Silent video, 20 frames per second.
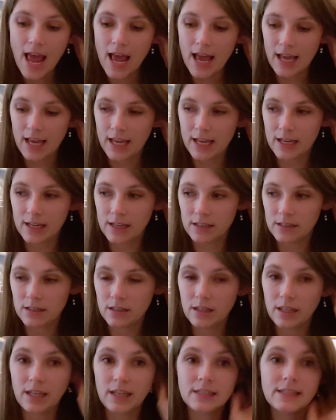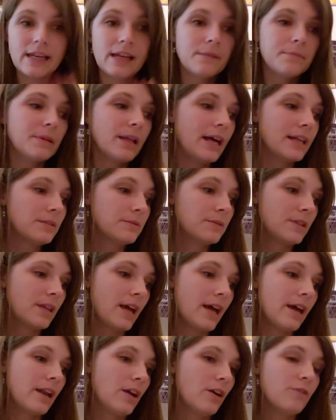And the kids had a blast with
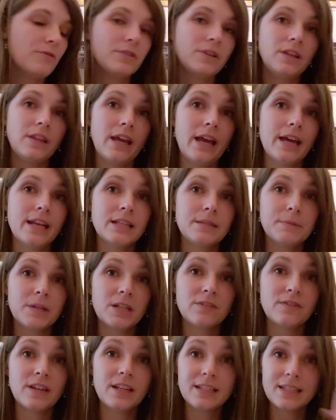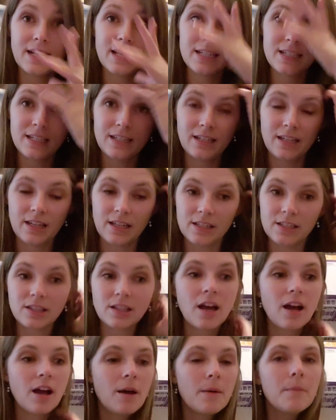that. Hopefully they had as much fun as I did, because
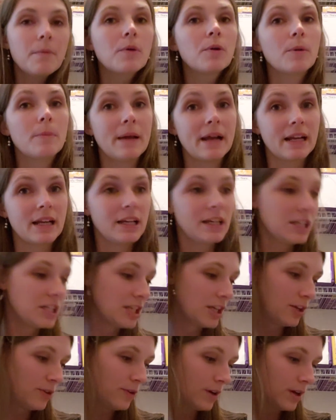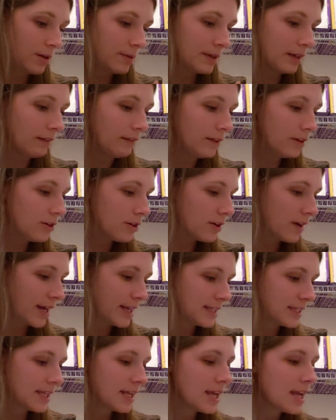Rebecca could tell you I went a little
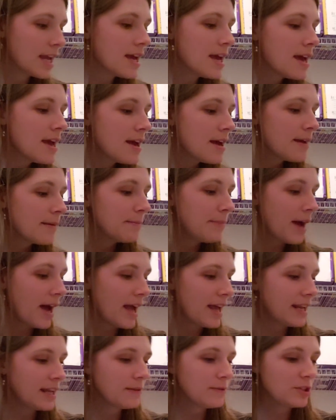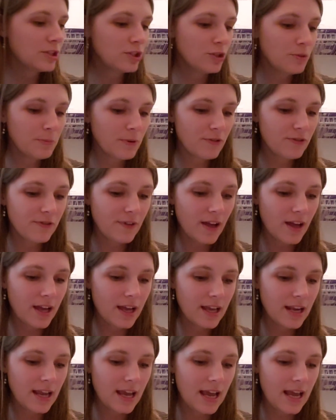crazy. But it was super
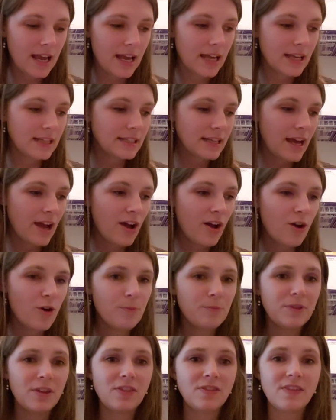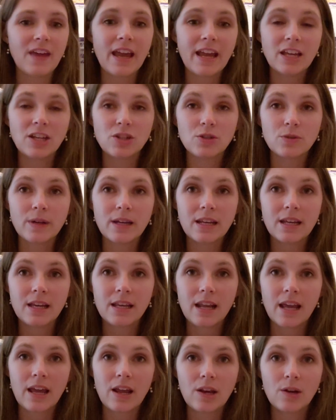fun, and I hope that they enjoyed
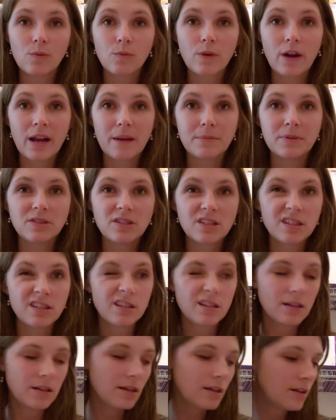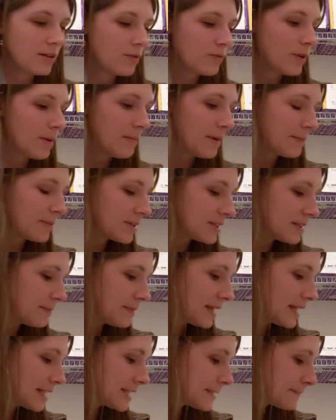it and were able to remember some
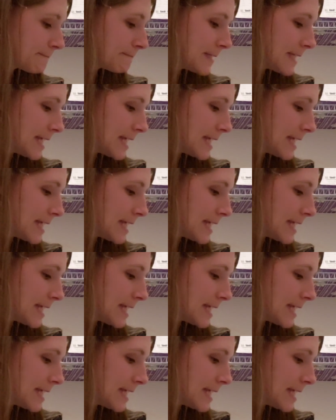things.